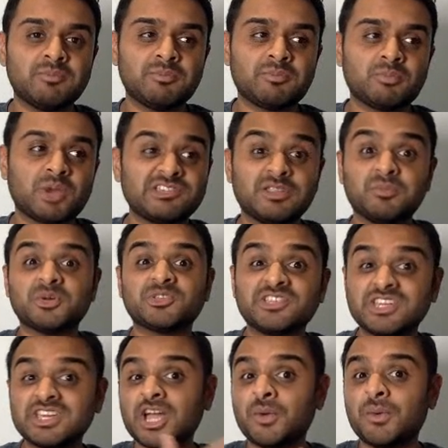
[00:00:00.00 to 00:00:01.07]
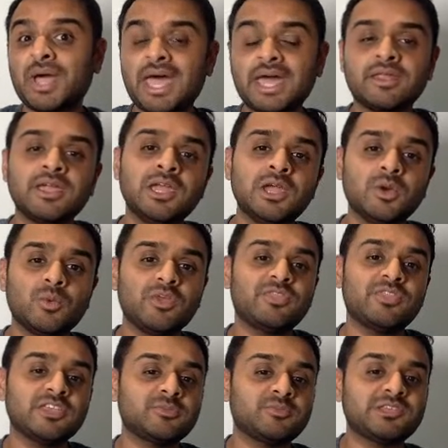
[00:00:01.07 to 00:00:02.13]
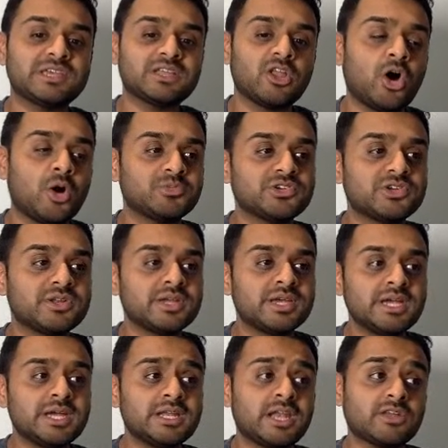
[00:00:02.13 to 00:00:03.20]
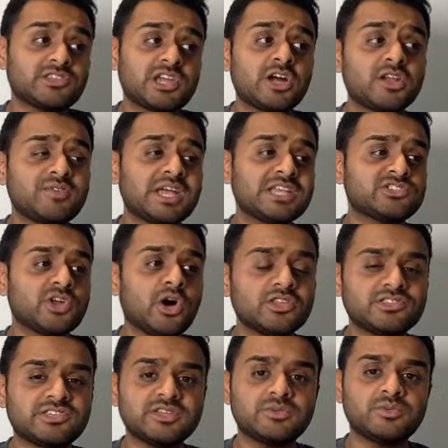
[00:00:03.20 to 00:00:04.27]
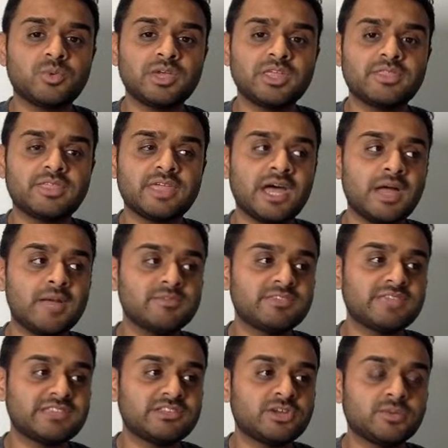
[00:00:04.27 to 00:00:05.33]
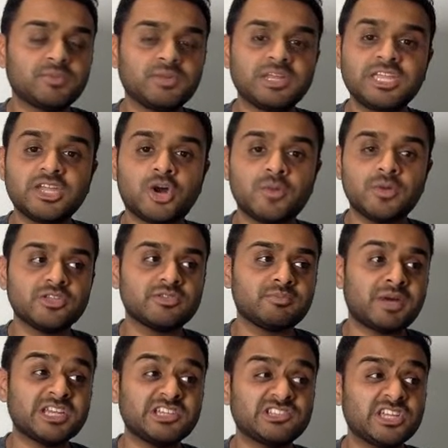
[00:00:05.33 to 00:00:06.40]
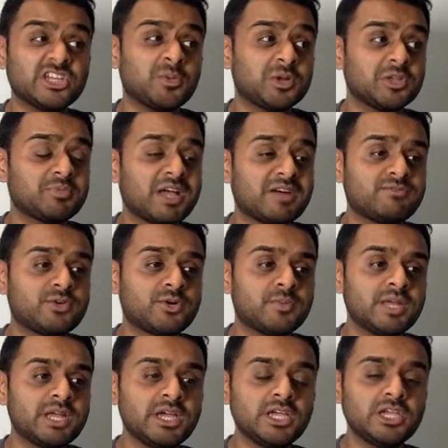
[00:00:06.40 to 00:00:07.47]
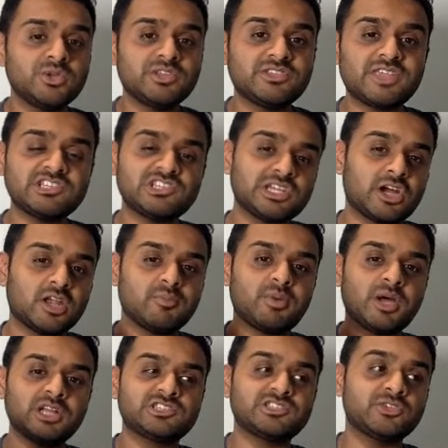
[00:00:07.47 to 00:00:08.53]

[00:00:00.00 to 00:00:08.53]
press the button and go ahead with this particular option. Now, to kind of get started with setting up an managed e-commerce platform, you'd essentially kind of purchase a